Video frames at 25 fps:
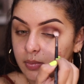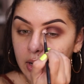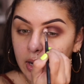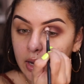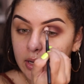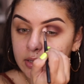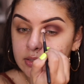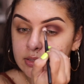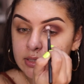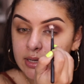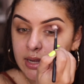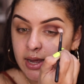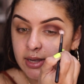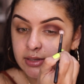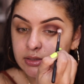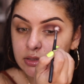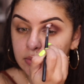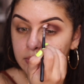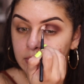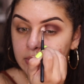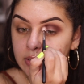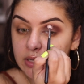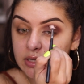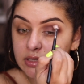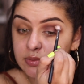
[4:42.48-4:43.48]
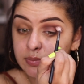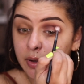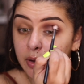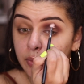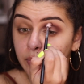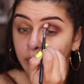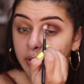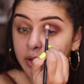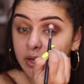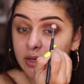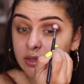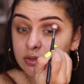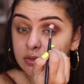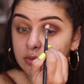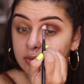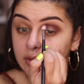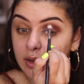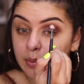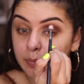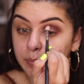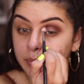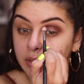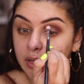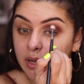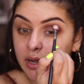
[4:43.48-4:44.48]
I just had to ease my way into
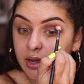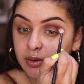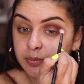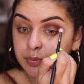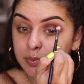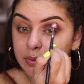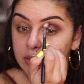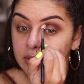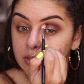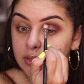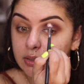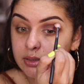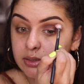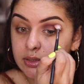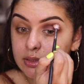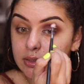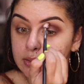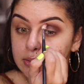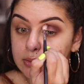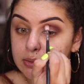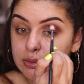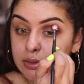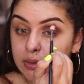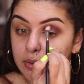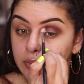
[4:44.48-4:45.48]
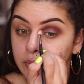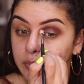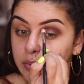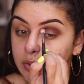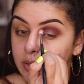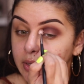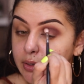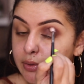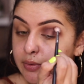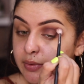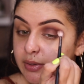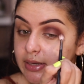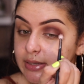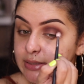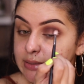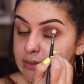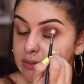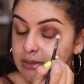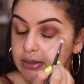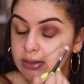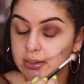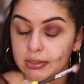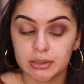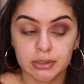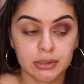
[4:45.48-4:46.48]
that black because, you know, we're not crazy
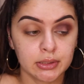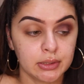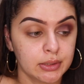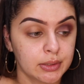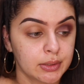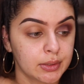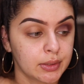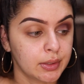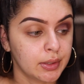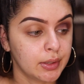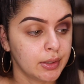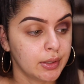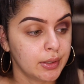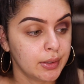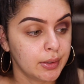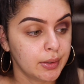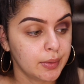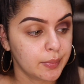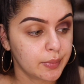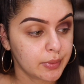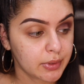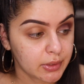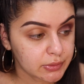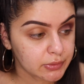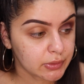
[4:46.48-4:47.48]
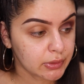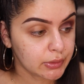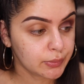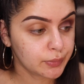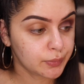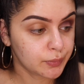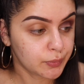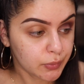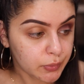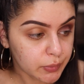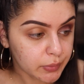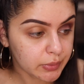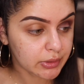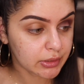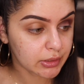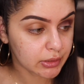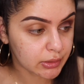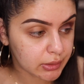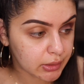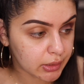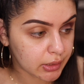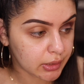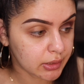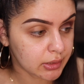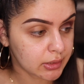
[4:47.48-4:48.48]
here. We're not trying to ruin the
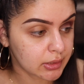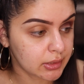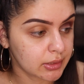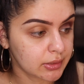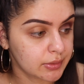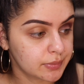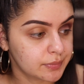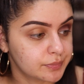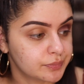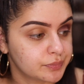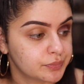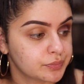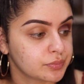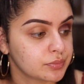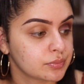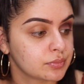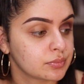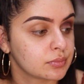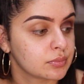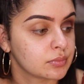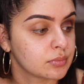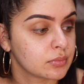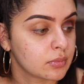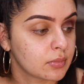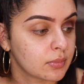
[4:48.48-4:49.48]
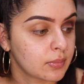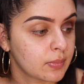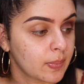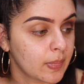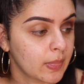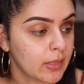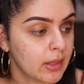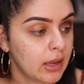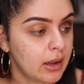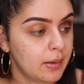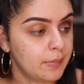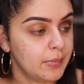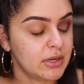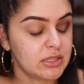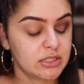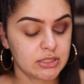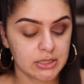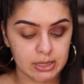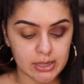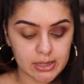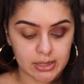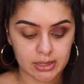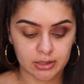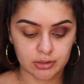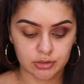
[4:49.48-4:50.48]
look. I'm gonna
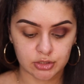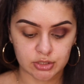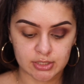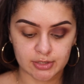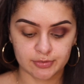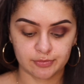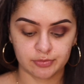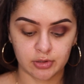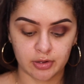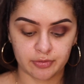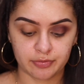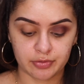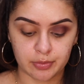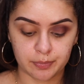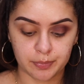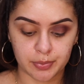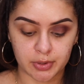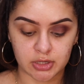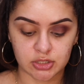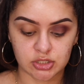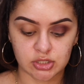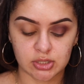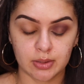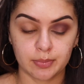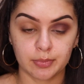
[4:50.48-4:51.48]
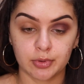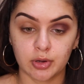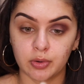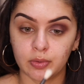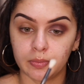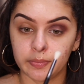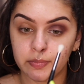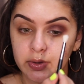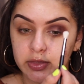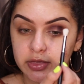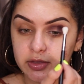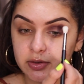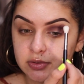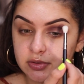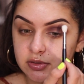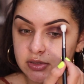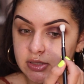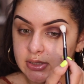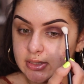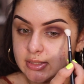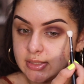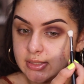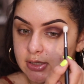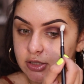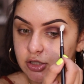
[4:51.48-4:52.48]
take just a fluffy brush and I'm going with a
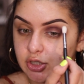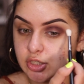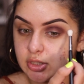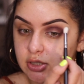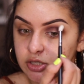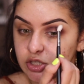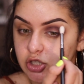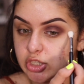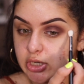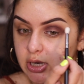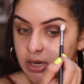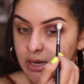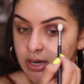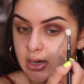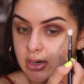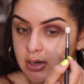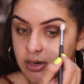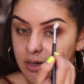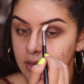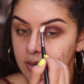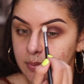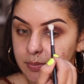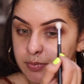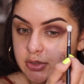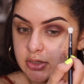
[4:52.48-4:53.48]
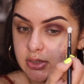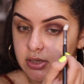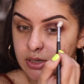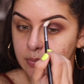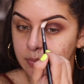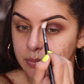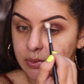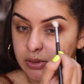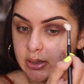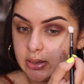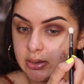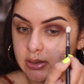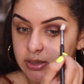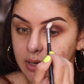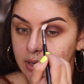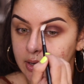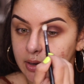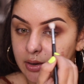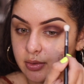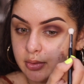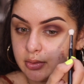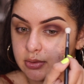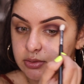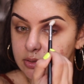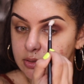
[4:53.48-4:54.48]
transition shade and I'm just gonna blend it
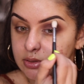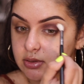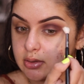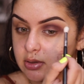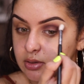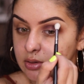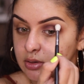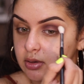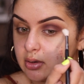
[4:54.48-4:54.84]
out